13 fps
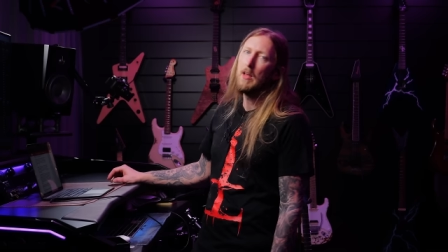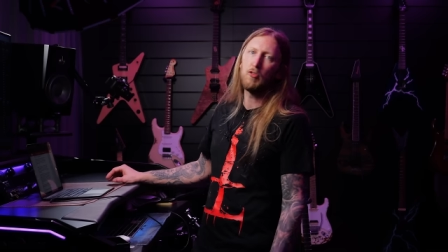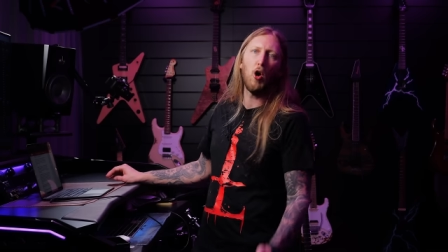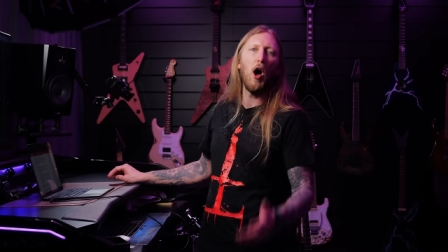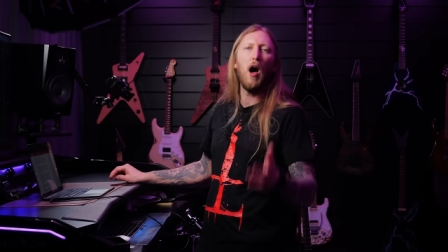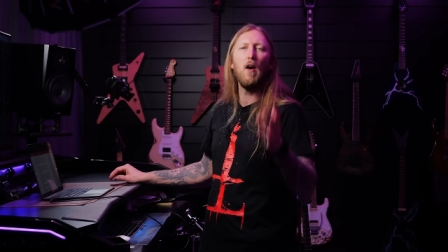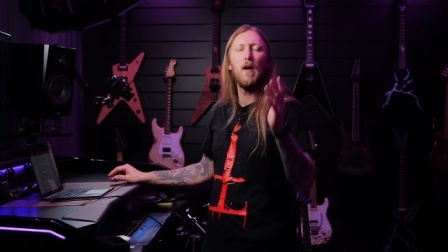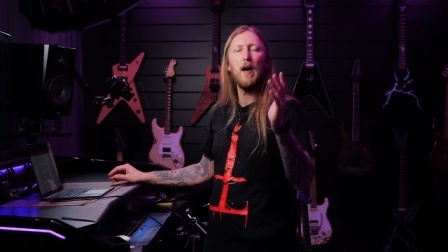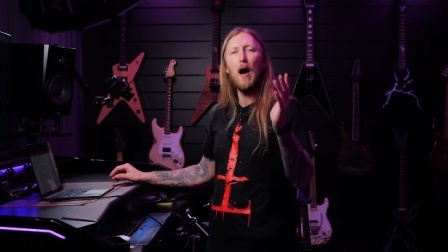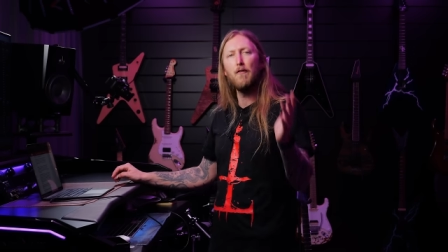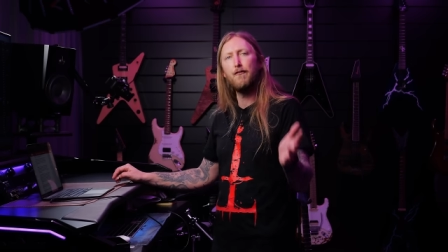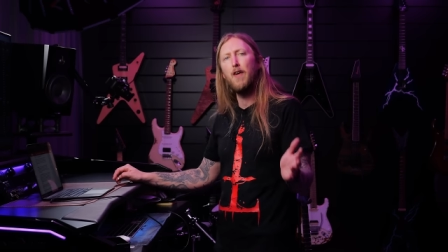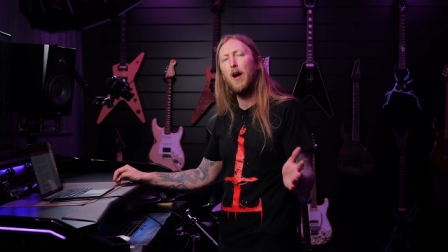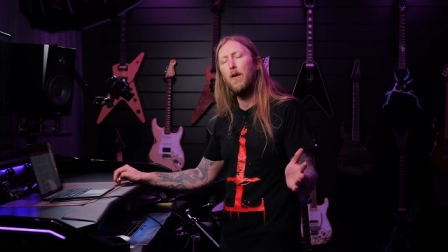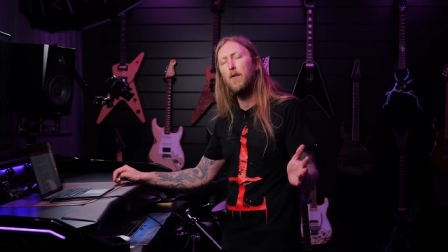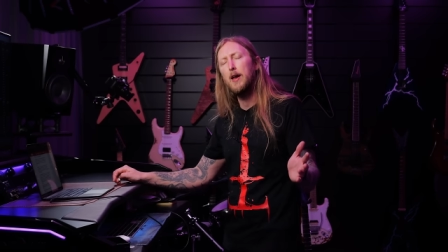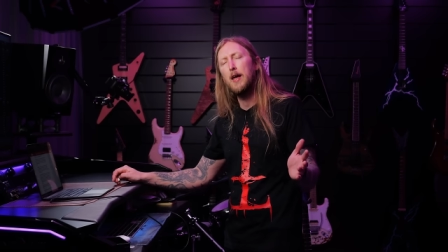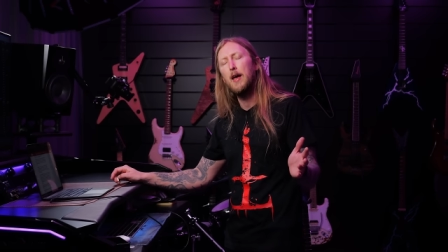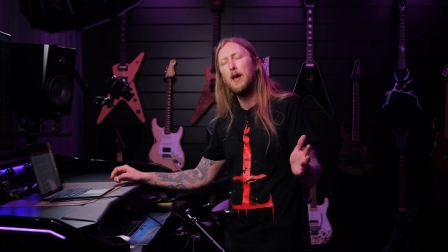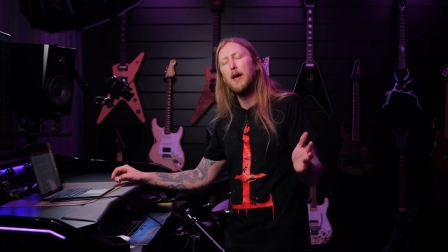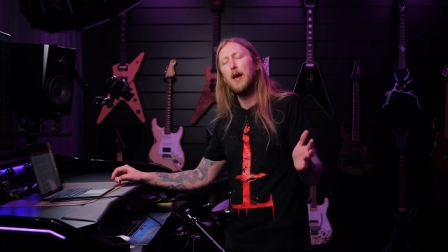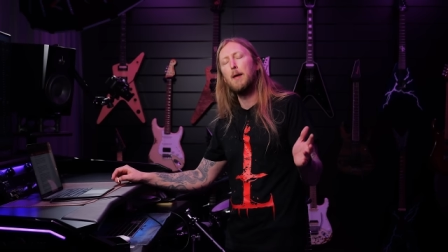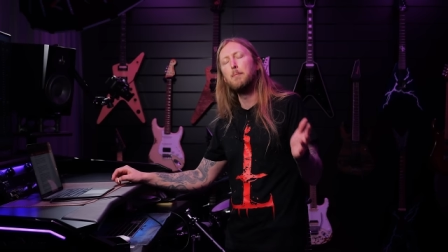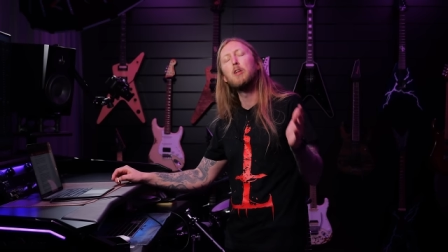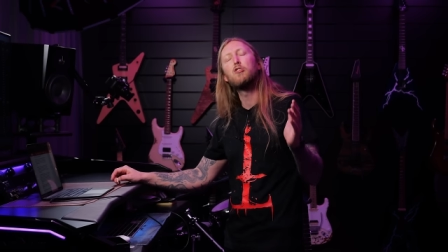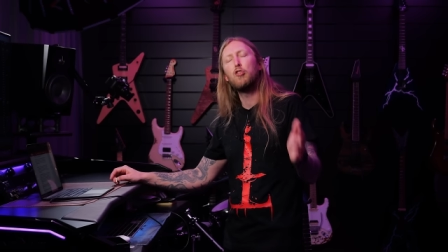So a very
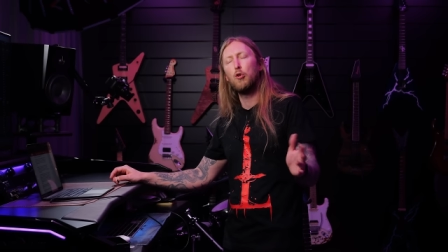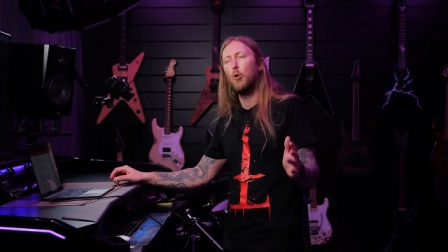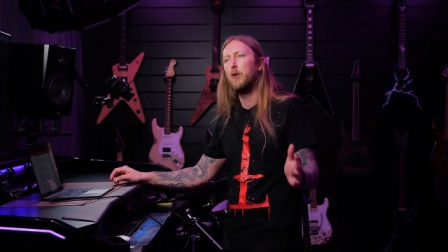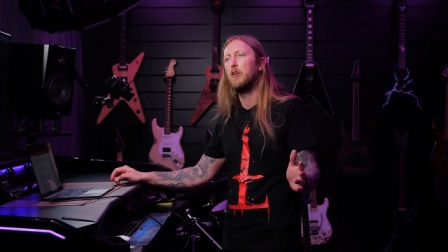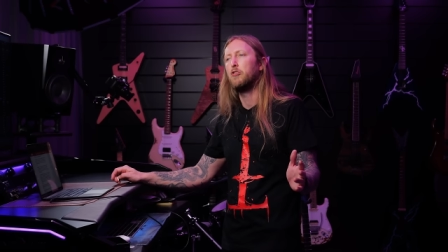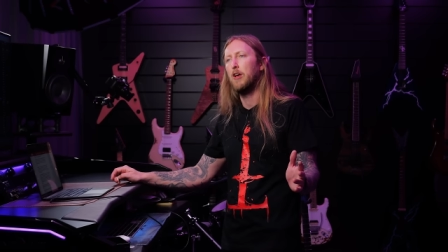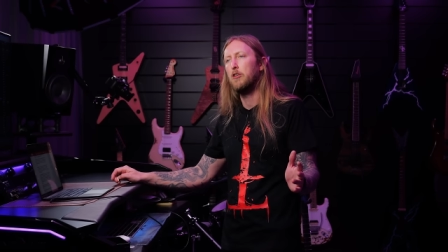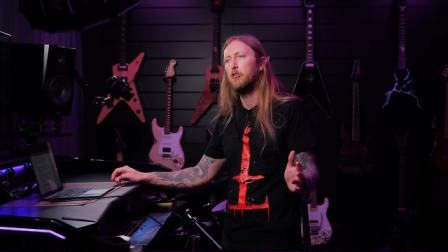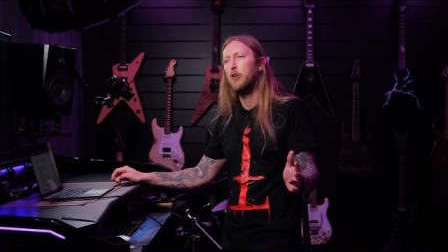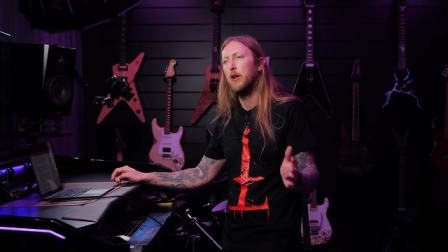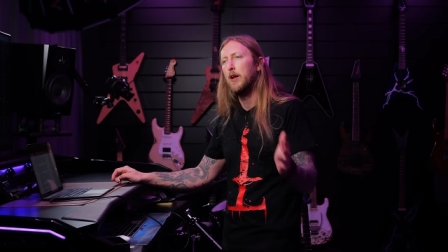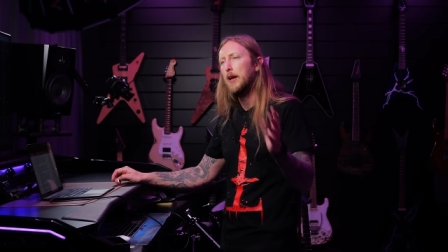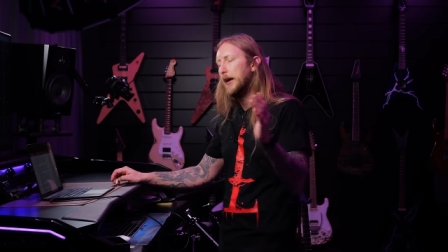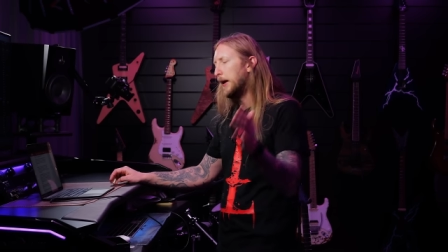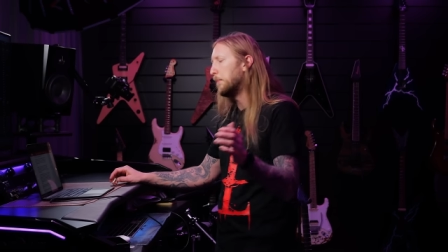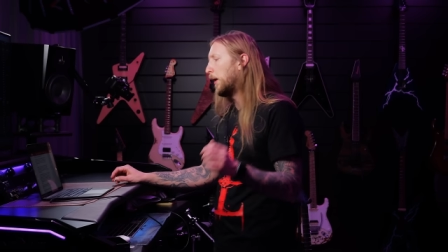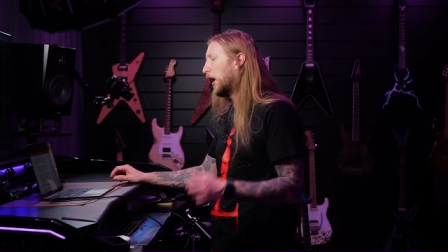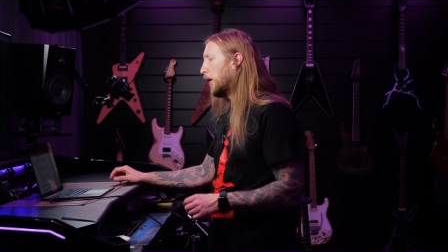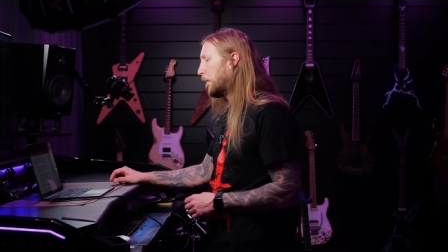mature decision, in my